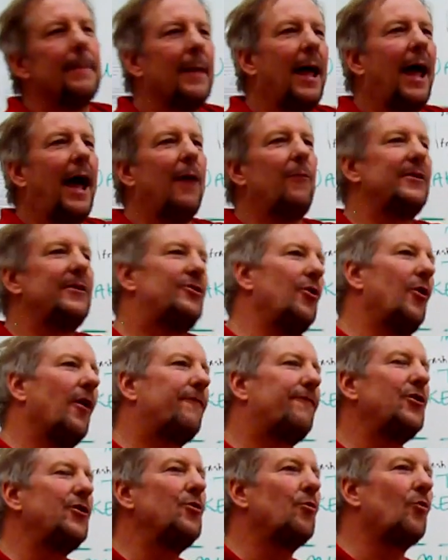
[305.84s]
and we do a
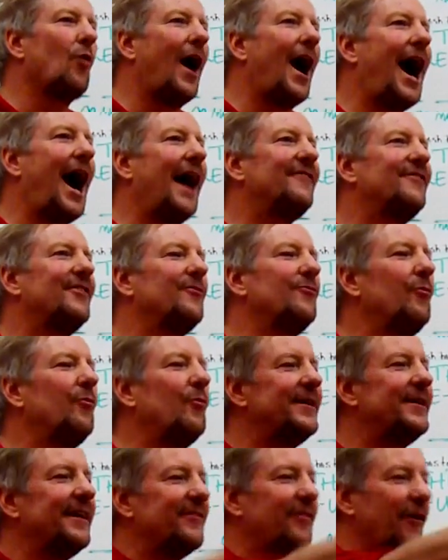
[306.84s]
few rides, and when we
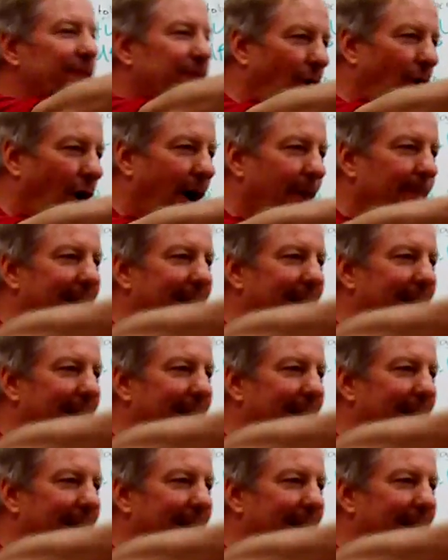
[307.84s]
did the farm